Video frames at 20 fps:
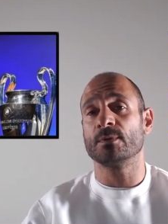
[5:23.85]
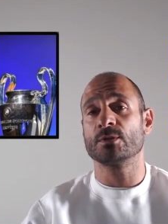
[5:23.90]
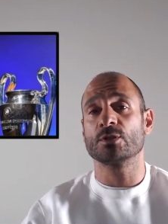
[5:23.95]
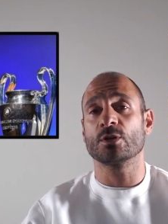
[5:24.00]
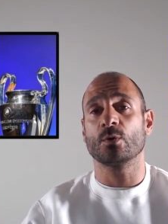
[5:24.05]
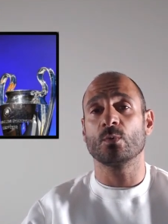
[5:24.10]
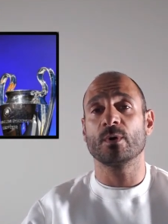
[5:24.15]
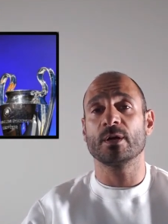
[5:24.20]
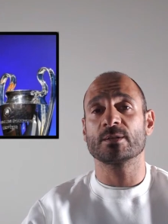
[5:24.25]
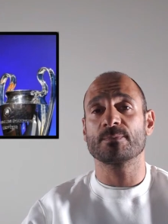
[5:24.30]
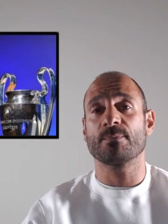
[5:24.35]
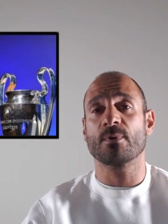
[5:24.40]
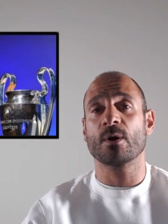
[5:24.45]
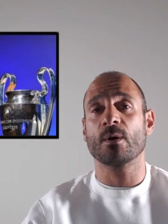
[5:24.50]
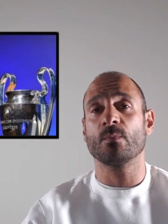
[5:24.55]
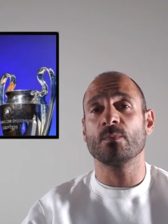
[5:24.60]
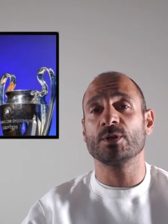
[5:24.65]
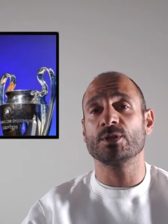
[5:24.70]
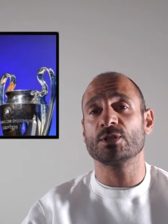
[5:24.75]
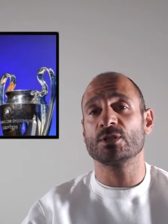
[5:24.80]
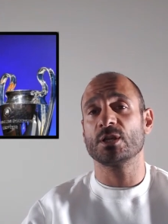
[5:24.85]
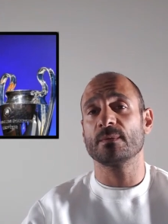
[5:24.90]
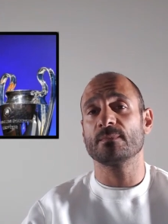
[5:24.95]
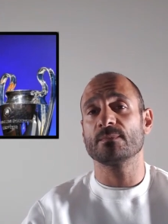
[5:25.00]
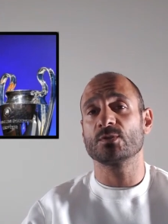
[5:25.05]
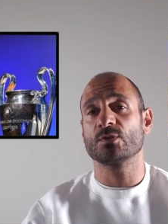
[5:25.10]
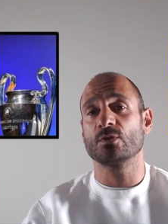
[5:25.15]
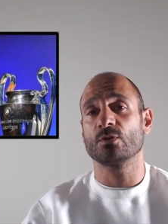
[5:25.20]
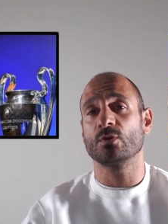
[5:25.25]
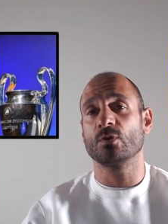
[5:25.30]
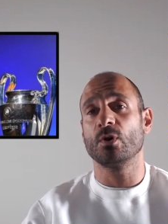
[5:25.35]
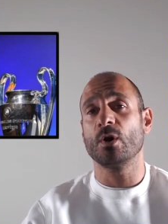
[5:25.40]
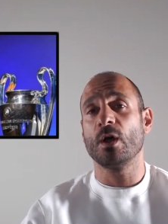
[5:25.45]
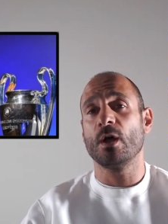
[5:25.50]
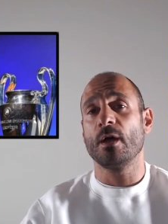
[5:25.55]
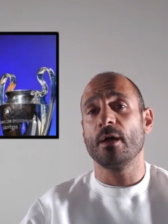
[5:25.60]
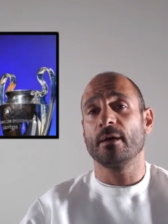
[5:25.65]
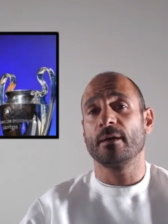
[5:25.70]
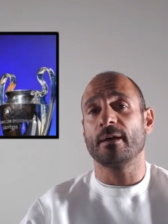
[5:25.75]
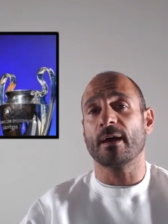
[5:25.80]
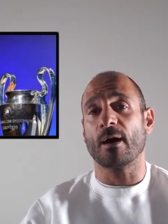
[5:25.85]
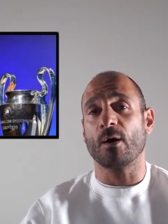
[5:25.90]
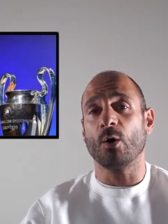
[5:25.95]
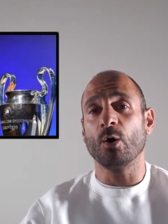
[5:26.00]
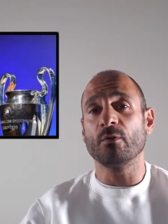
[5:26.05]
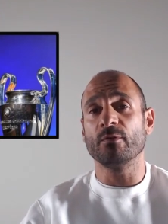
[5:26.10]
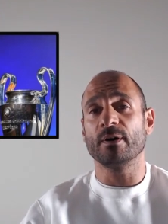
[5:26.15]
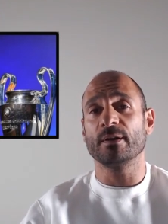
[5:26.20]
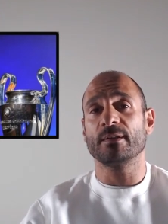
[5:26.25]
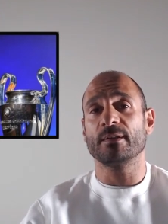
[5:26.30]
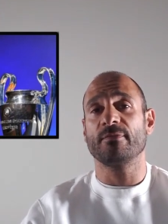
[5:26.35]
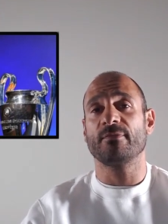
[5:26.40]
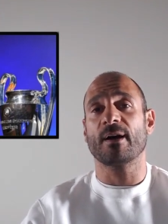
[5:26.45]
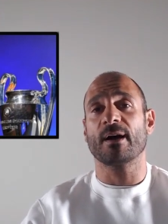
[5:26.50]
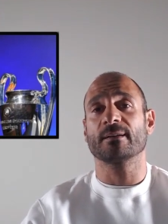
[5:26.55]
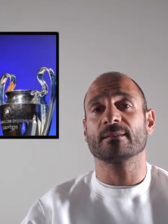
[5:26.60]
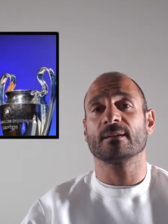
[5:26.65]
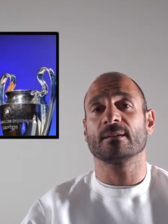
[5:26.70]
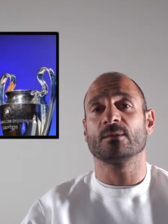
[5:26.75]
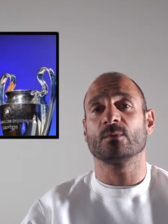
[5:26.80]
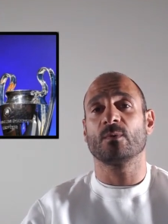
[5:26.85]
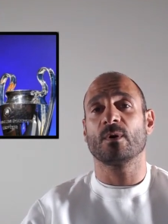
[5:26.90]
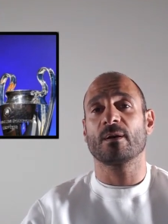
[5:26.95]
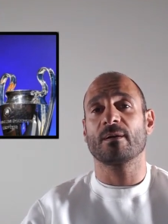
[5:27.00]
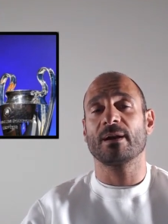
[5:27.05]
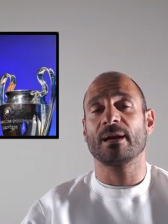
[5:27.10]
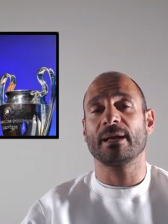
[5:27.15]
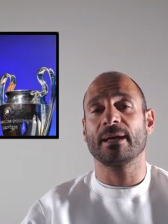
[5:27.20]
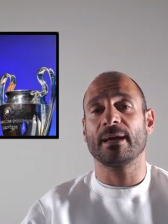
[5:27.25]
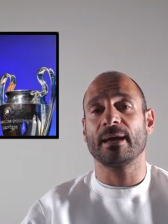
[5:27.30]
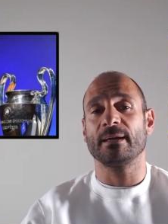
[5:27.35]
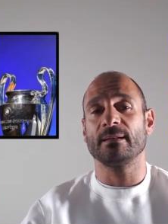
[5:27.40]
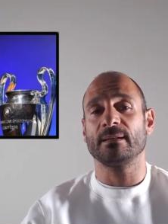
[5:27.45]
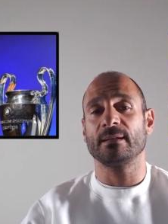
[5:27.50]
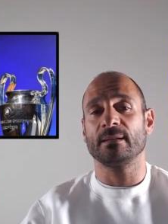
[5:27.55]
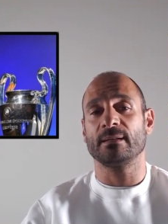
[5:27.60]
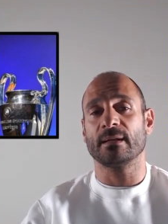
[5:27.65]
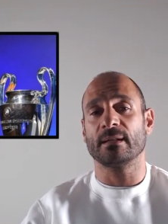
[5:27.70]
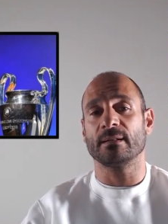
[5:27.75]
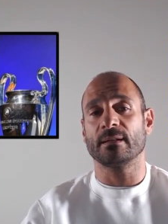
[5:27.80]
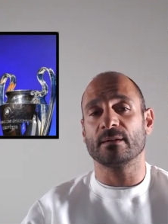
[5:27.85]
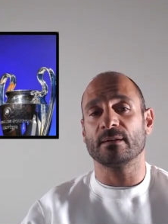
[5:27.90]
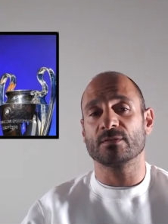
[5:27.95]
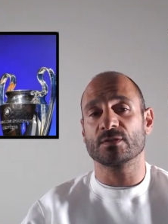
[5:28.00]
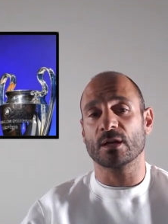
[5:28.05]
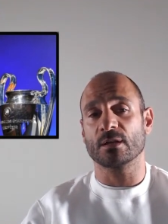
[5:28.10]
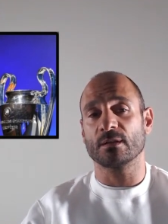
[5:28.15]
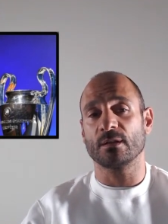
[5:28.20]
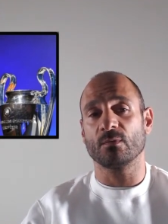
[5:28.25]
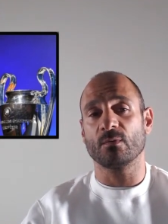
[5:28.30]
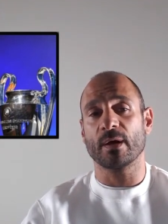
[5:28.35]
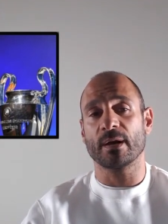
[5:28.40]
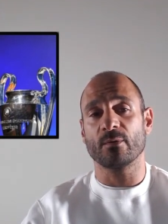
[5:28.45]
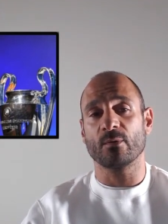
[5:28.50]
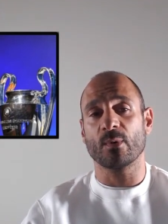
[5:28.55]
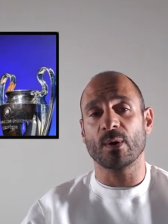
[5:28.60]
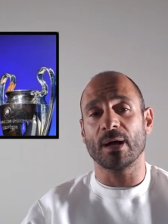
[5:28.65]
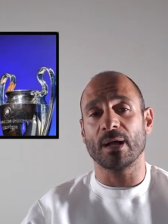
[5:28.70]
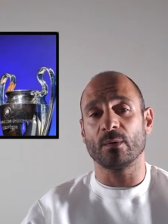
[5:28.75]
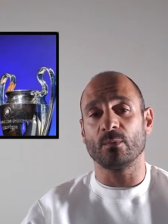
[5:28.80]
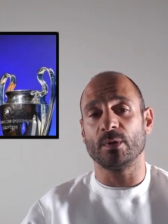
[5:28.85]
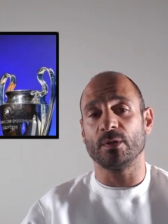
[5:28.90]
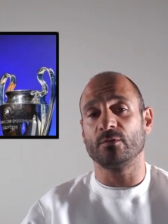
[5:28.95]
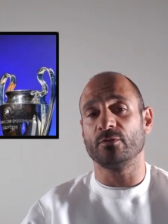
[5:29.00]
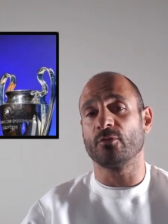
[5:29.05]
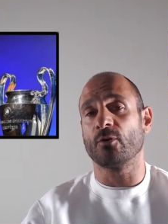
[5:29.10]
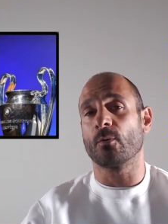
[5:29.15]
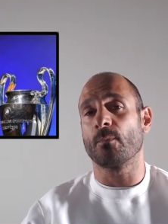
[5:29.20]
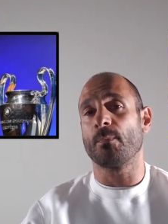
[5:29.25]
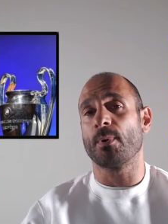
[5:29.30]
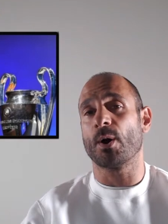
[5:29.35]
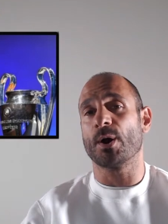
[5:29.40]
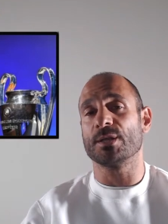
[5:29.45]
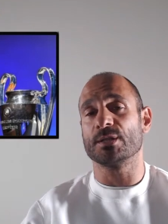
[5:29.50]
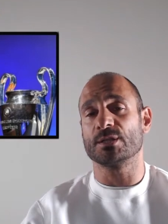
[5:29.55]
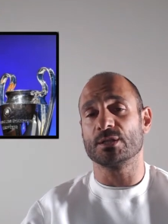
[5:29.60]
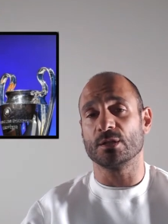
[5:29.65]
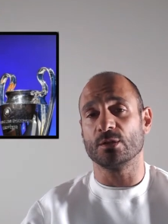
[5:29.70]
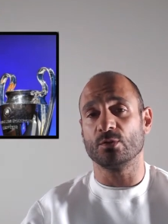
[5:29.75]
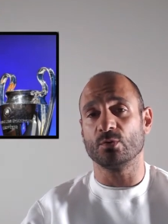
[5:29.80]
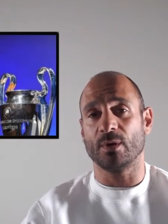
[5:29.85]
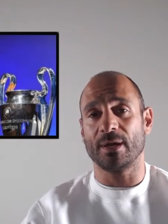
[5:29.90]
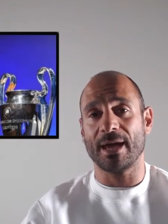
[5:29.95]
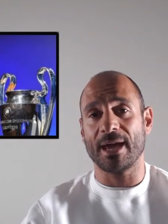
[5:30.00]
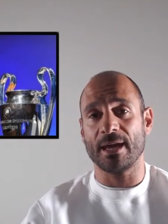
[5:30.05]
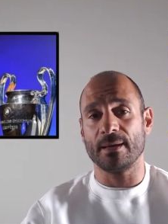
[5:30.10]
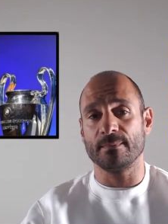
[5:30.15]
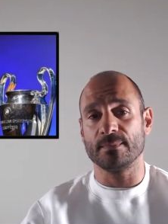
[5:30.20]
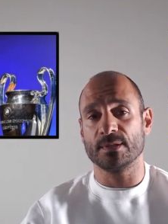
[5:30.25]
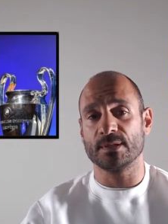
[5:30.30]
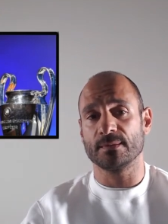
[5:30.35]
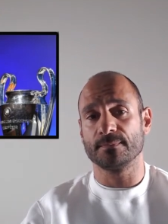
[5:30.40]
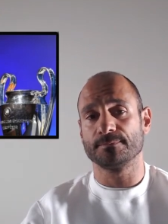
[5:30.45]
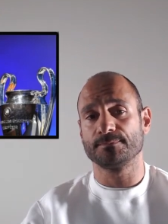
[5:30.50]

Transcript: So West Bromwich seems to get over the fact that they were relegated and they've started very well with 4 points in two games.